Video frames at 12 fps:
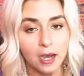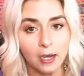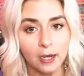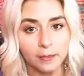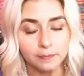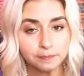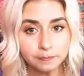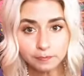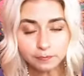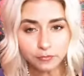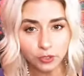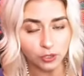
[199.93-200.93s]
Um,
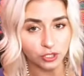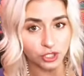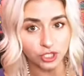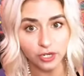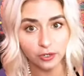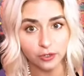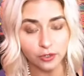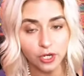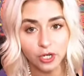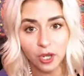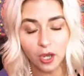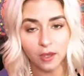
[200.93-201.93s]
you can share
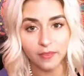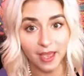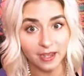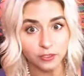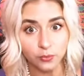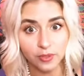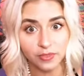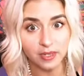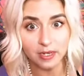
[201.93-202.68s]
that with